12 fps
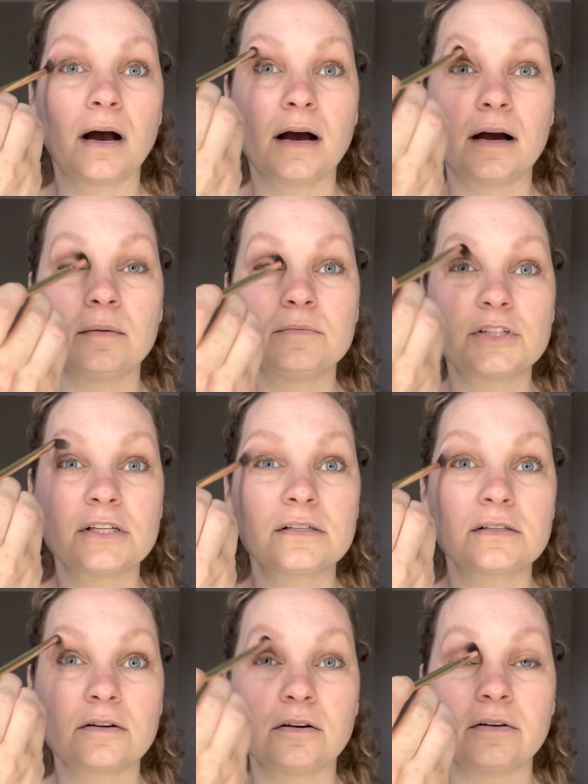I'm
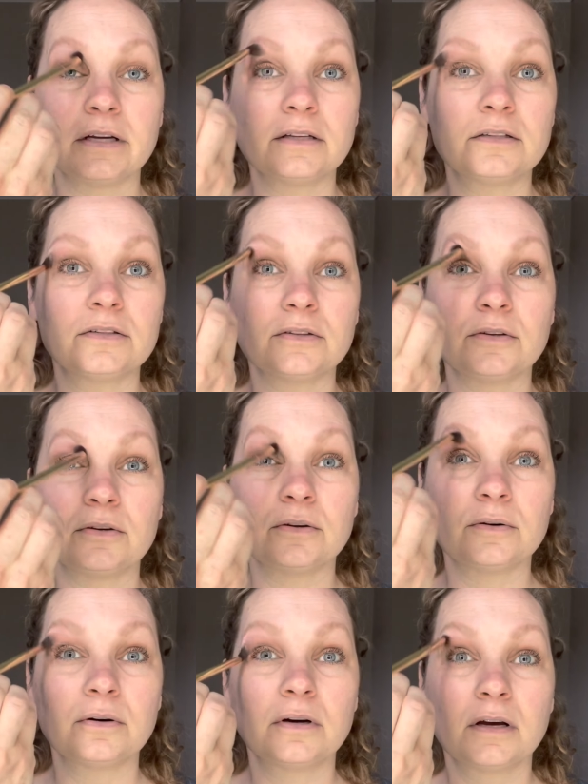just going
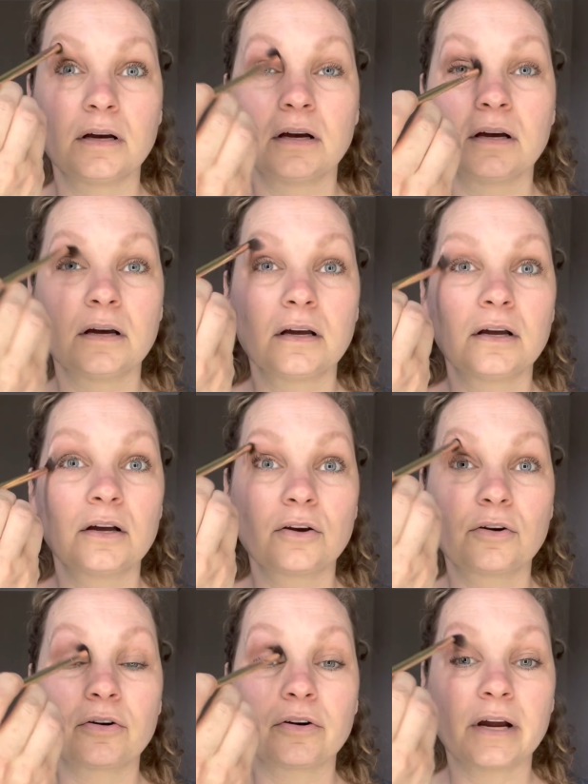to
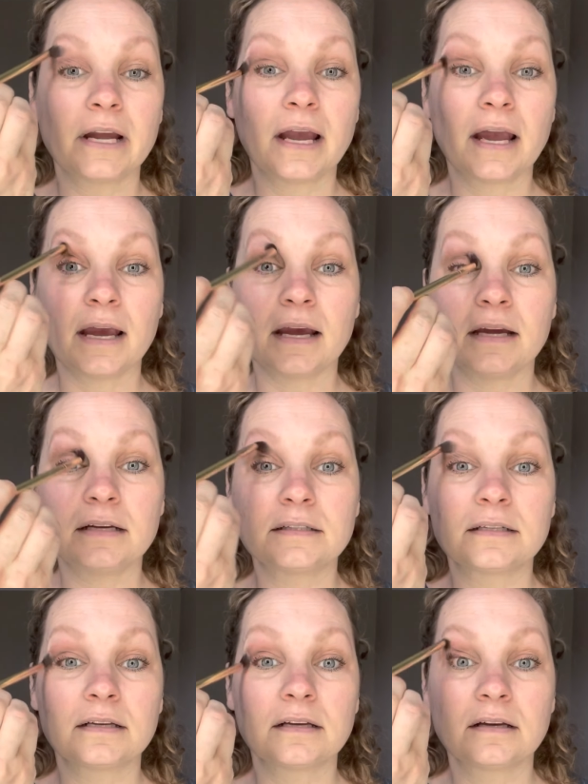create,
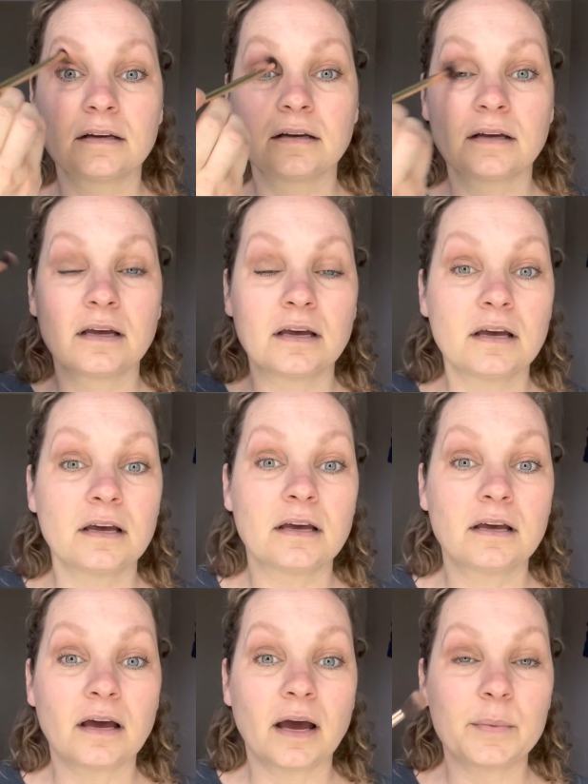
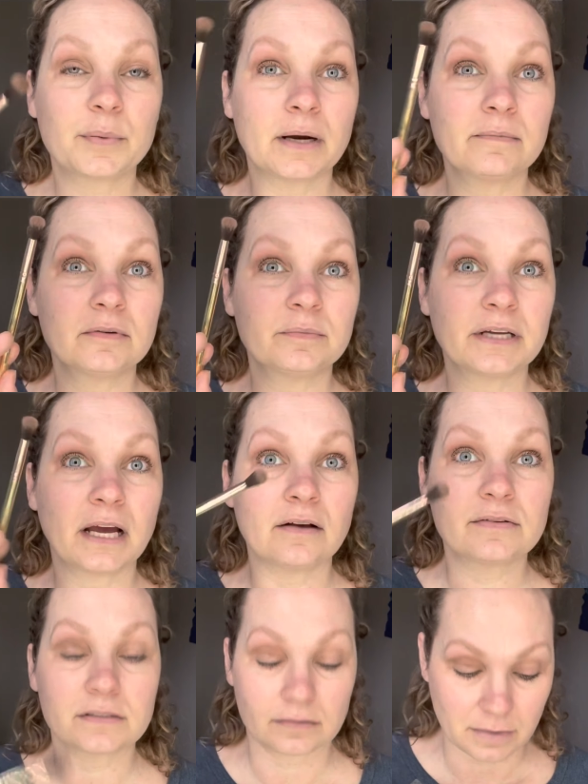I probably have
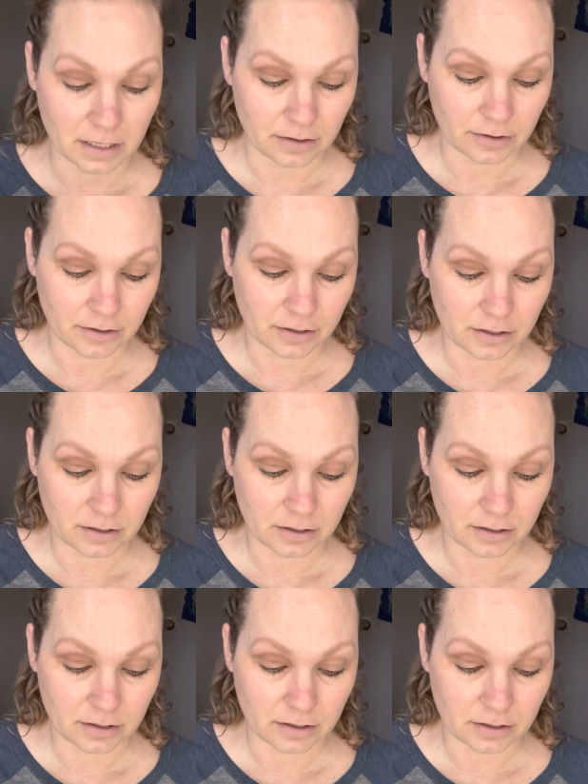some other